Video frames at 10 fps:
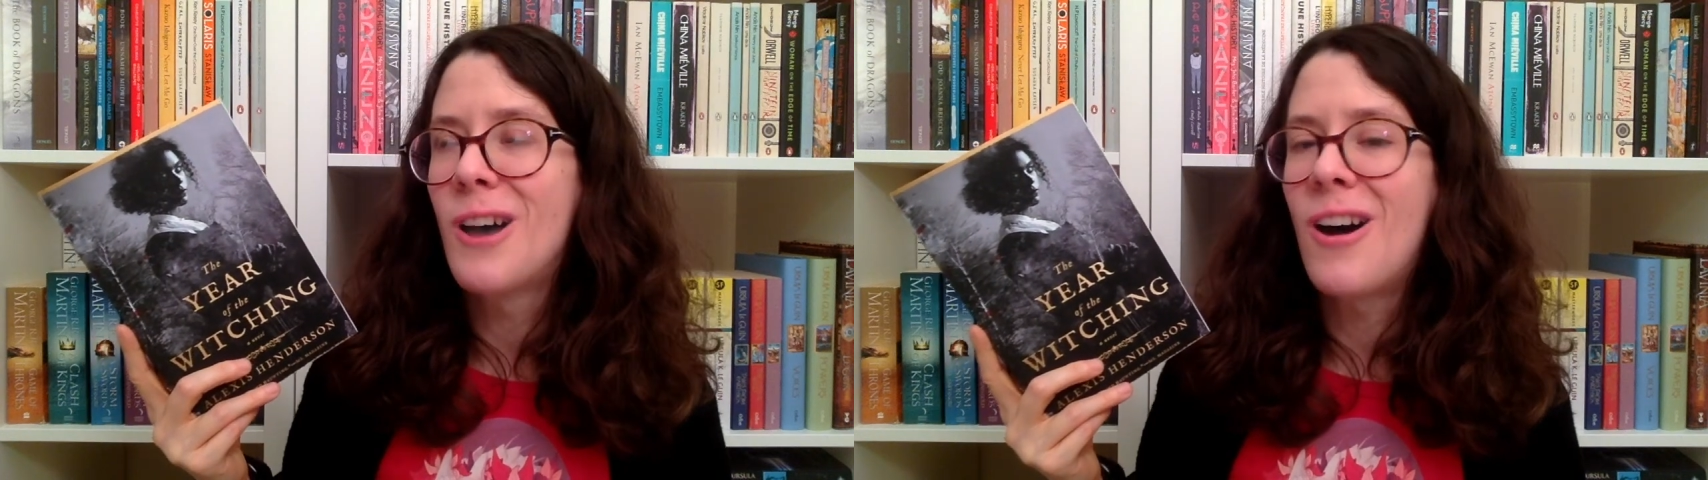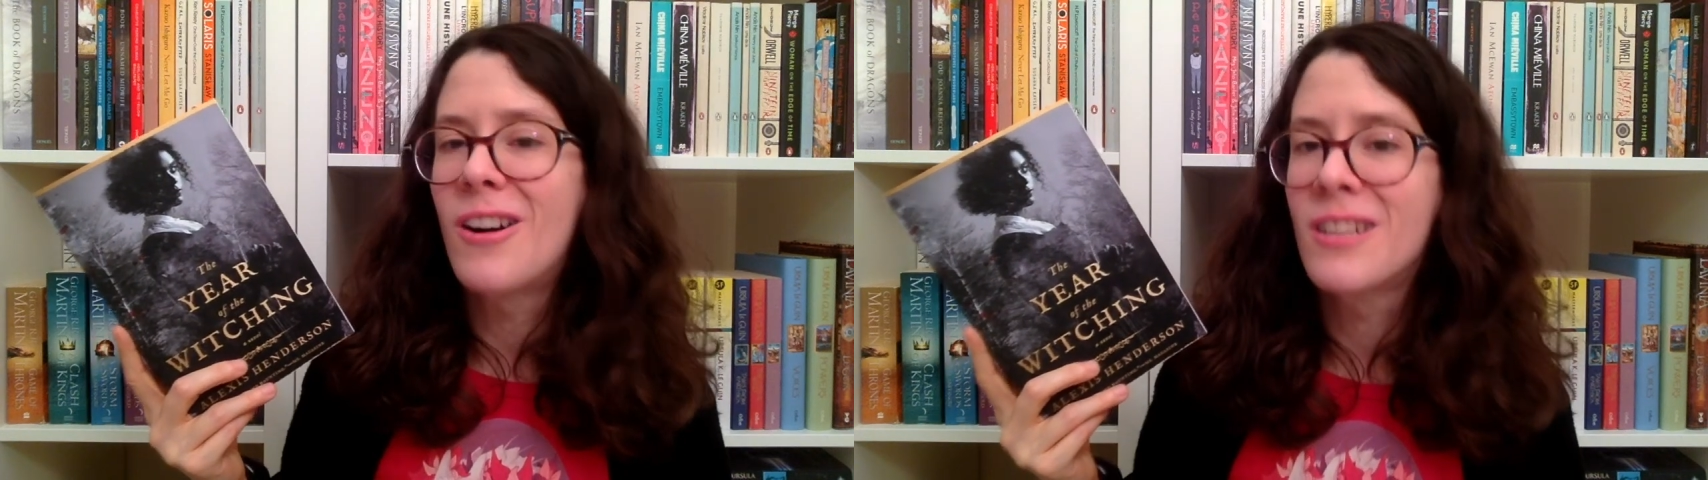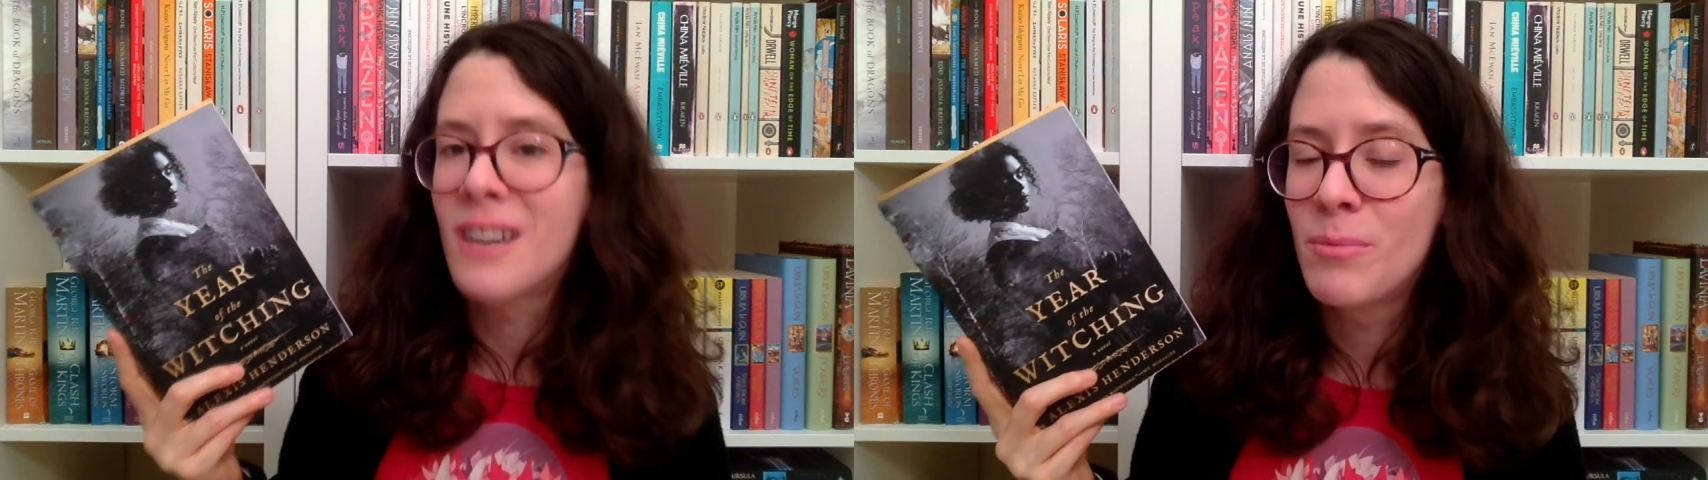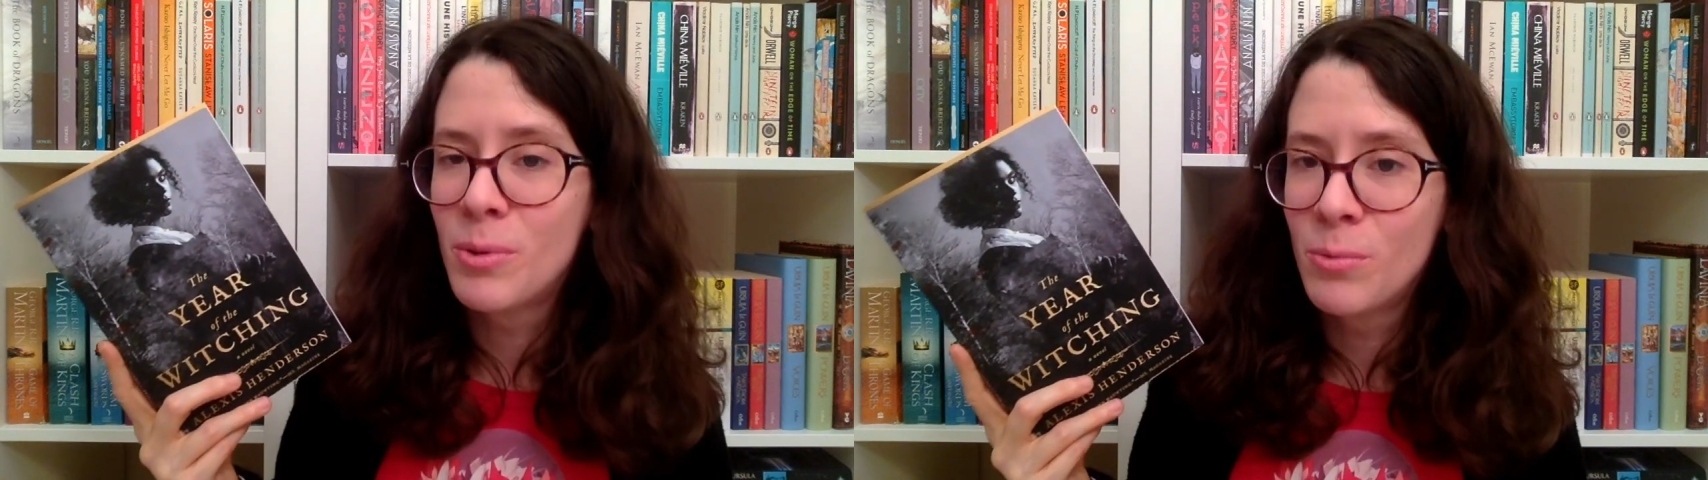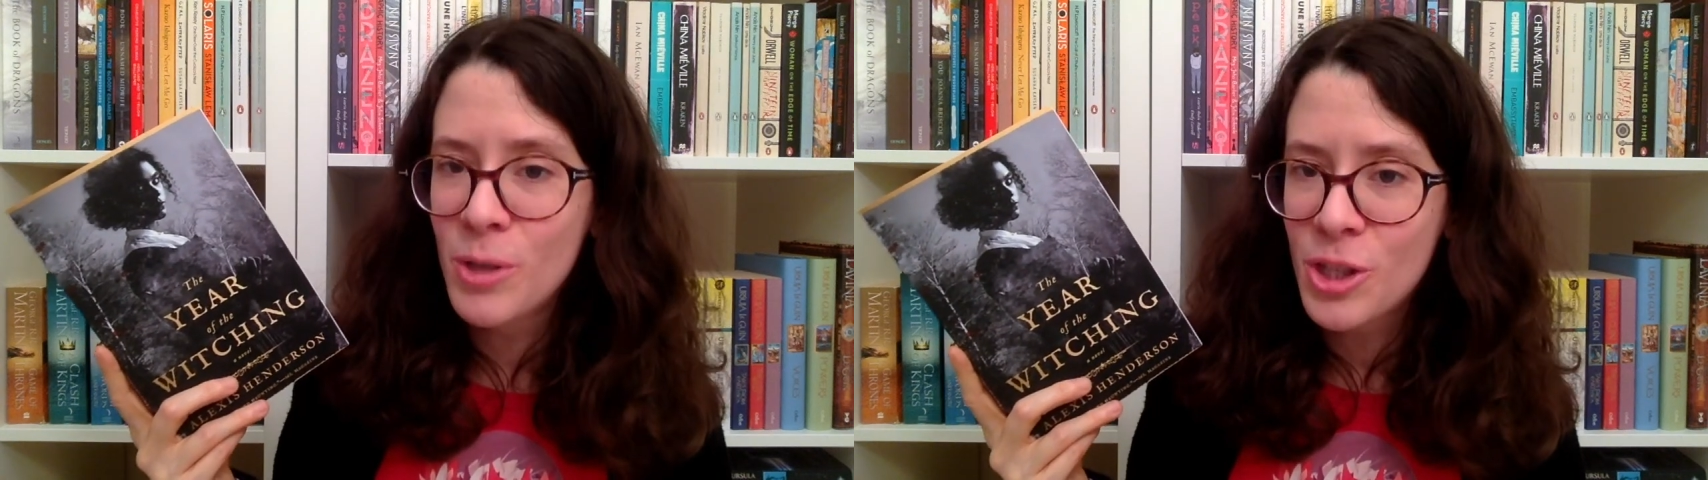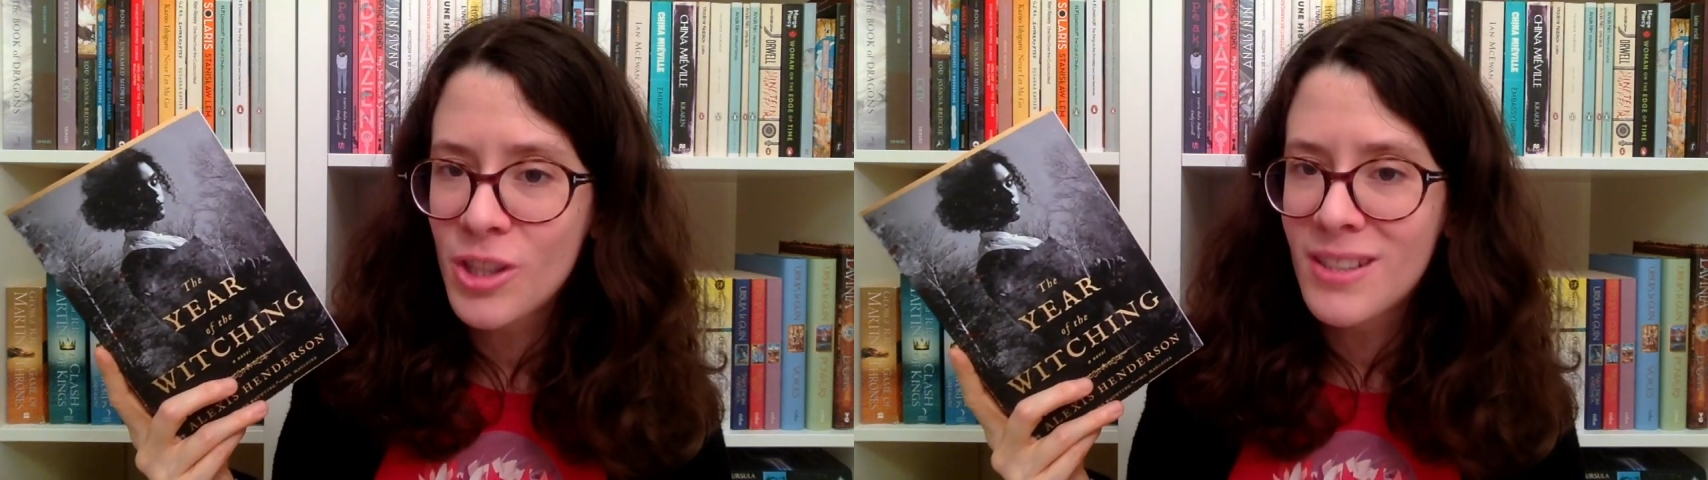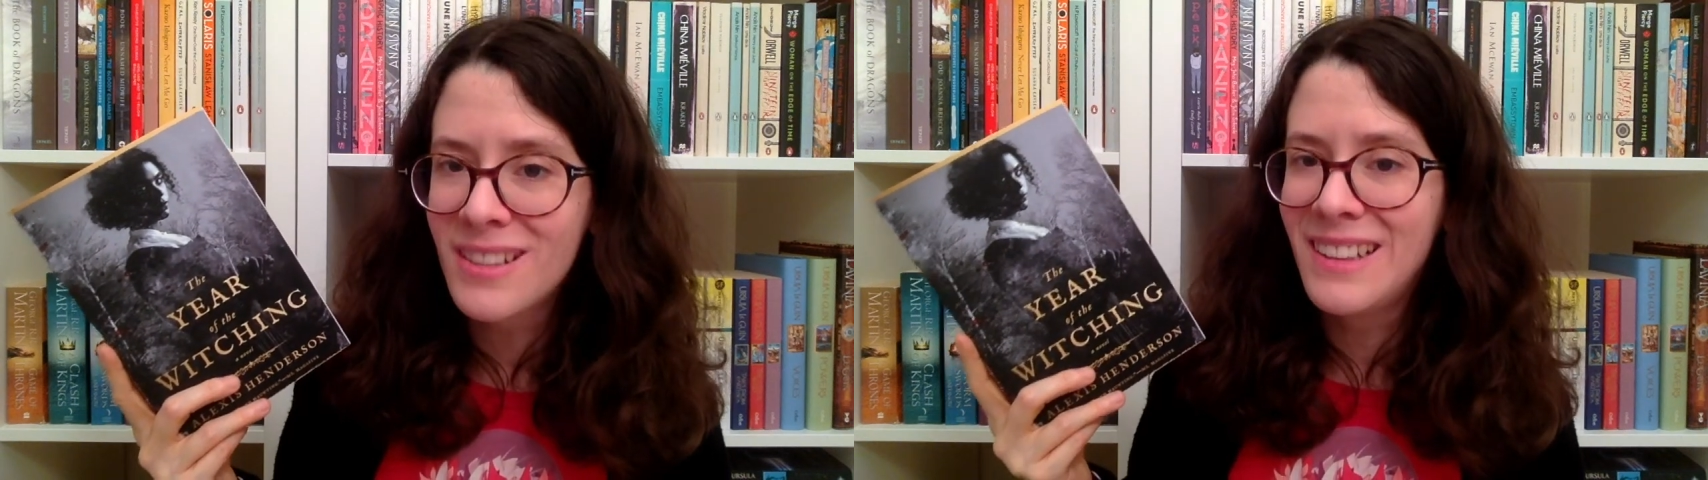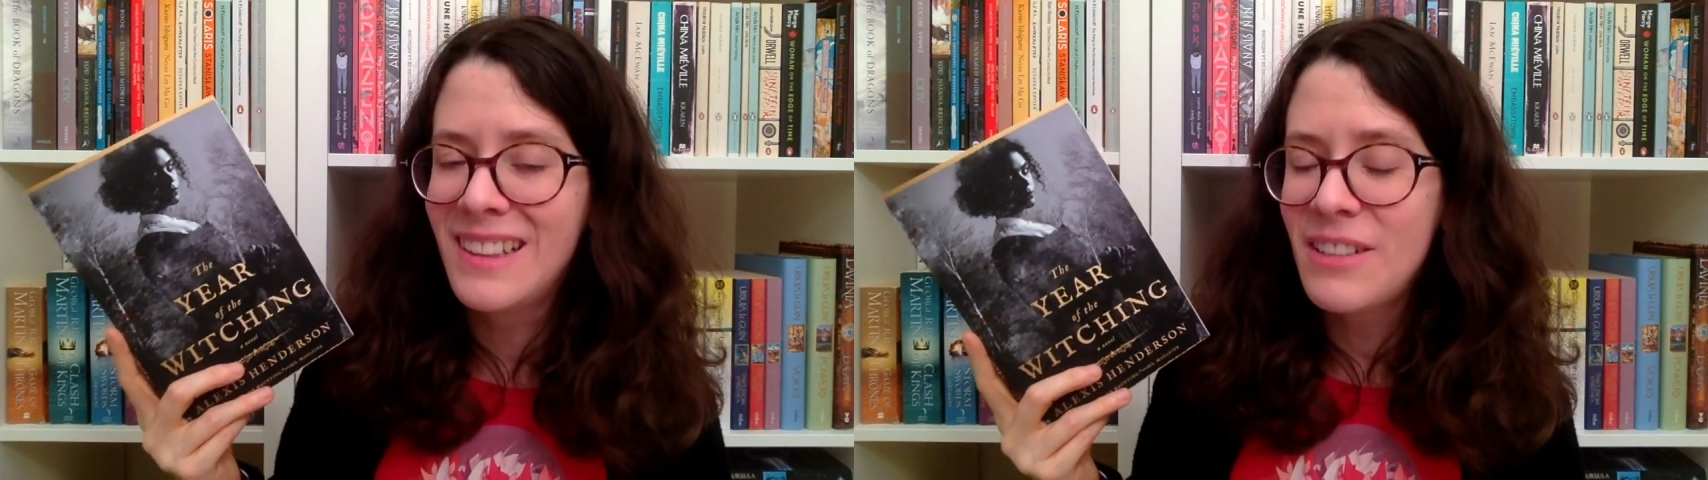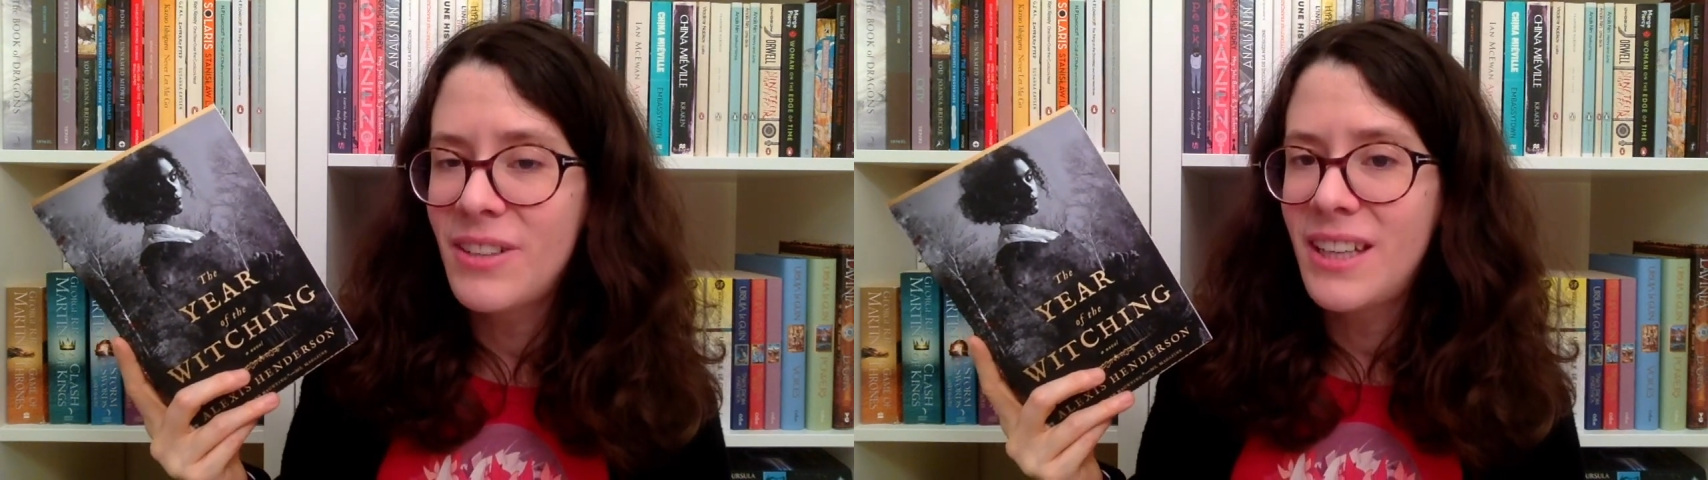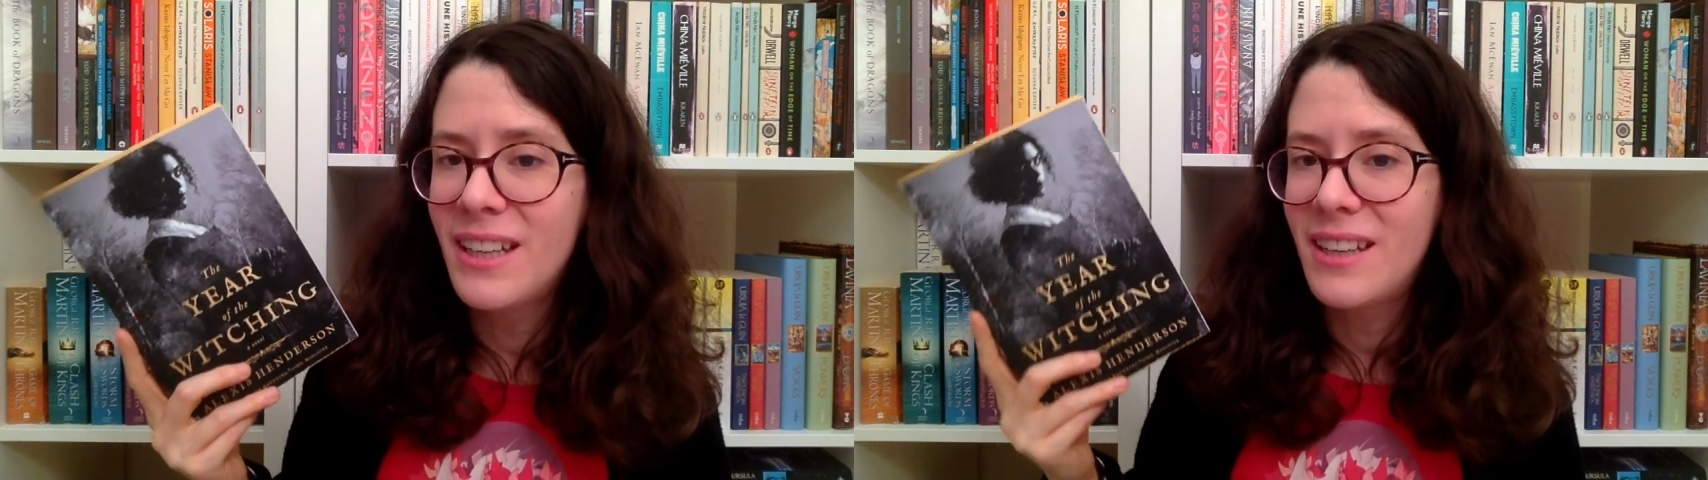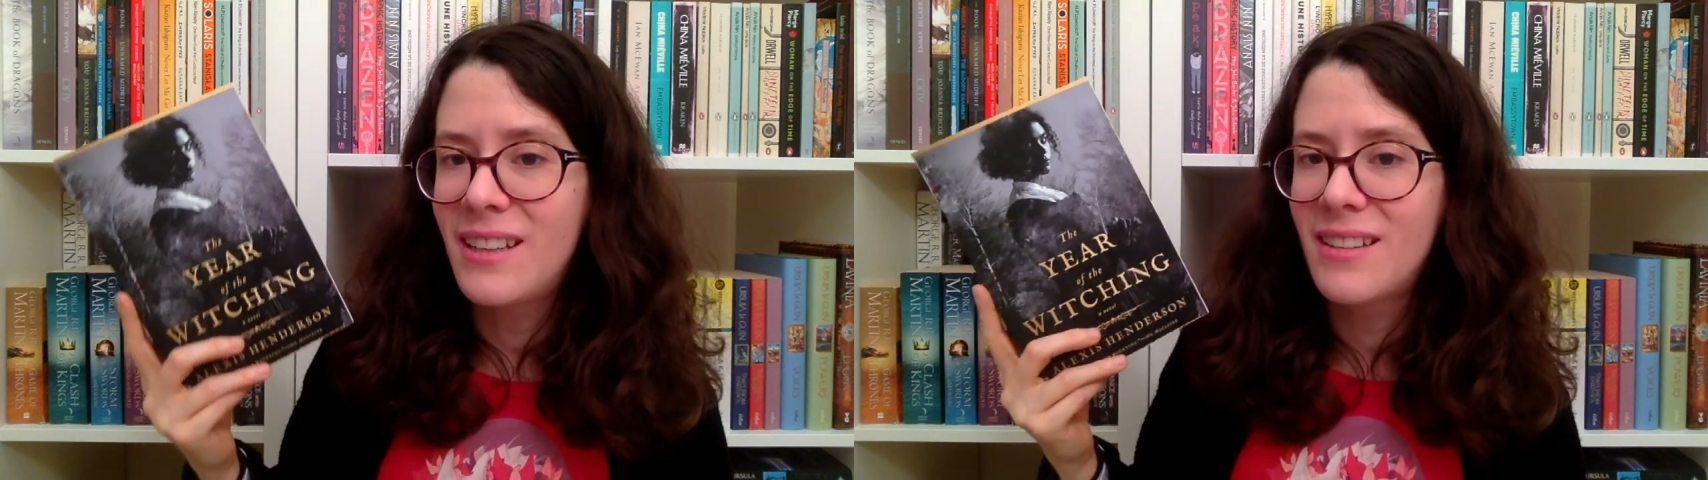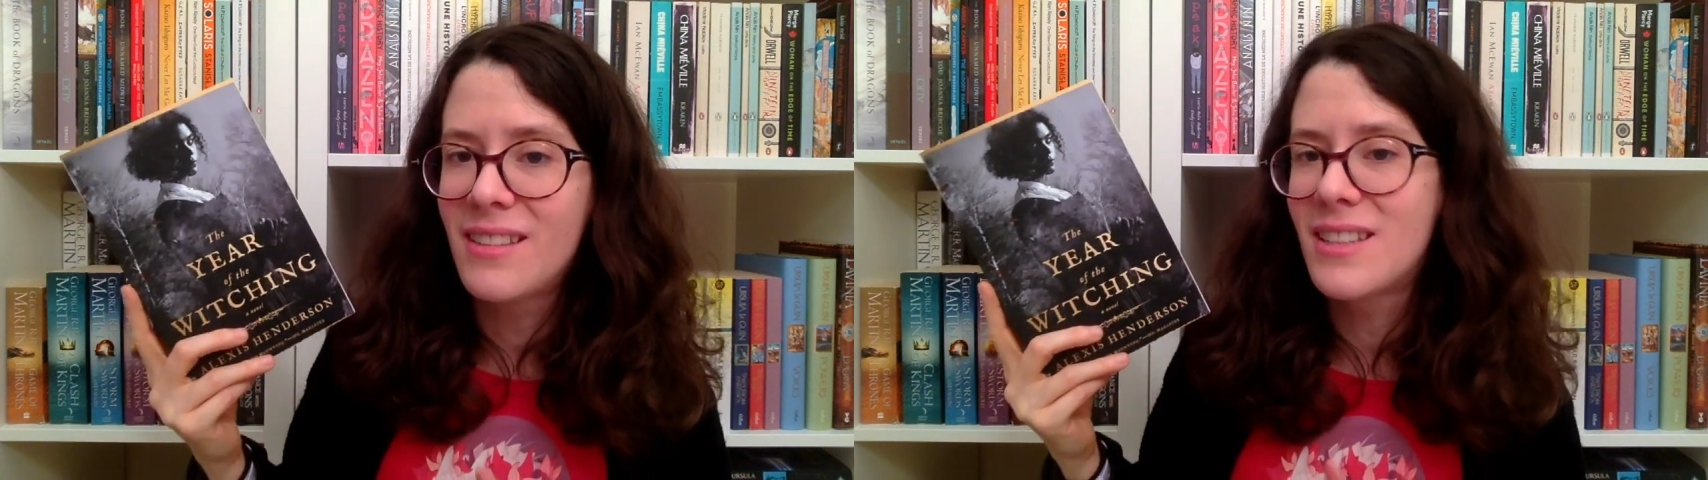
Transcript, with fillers: archetypal witches living in